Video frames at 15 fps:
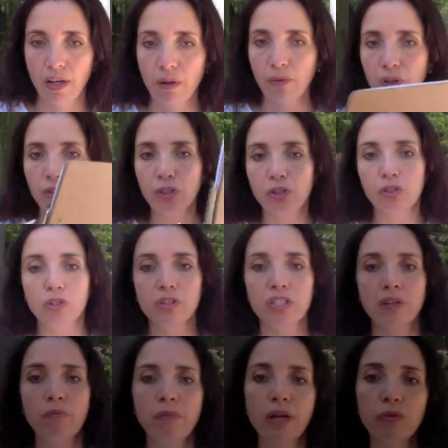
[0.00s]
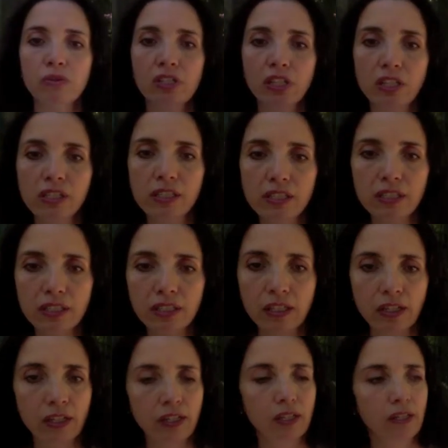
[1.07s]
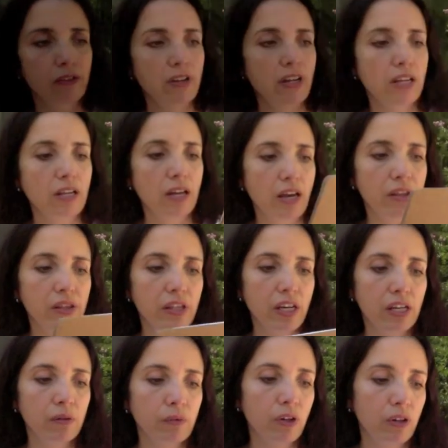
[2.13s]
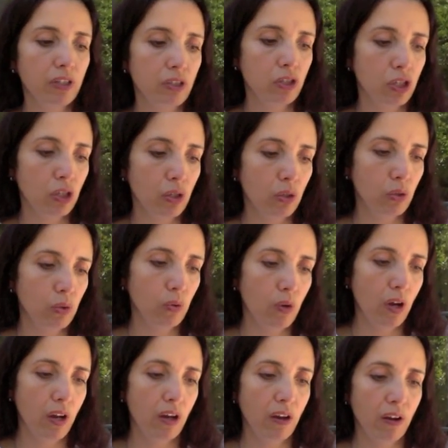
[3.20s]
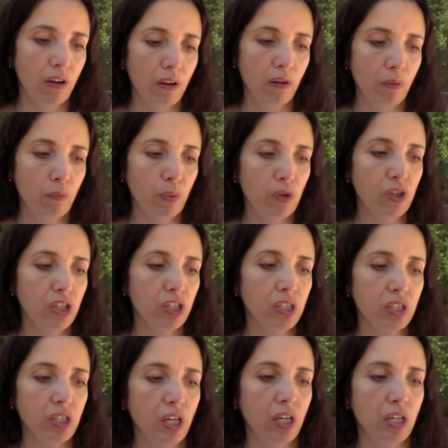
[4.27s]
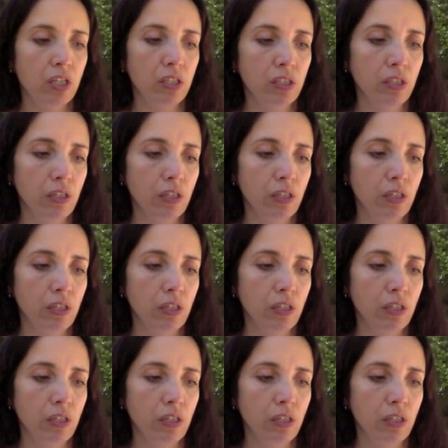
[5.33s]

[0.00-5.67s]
I'm going to draw some mountains, right? And then I'm going to uh, put the sun.